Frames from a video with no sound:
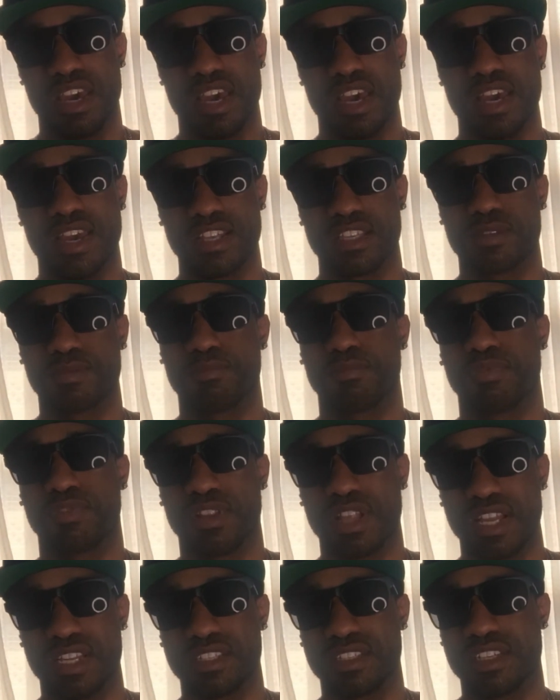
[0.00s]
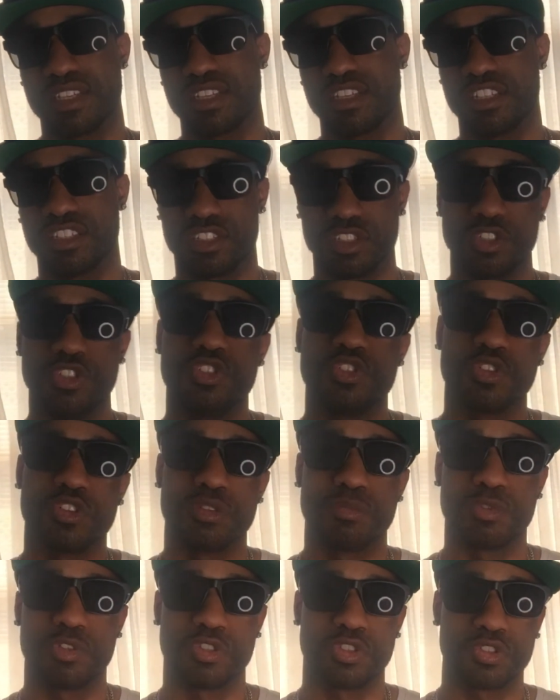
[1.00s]
it's pleasant and it's
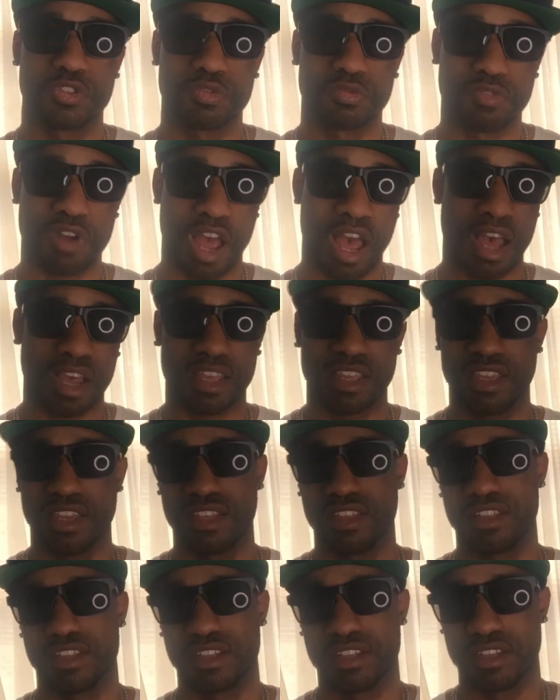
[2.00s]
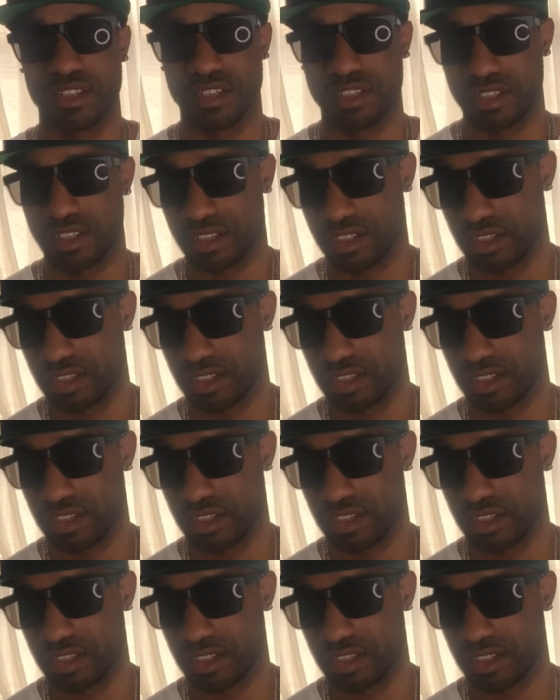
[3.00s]
enjoyable to rock in the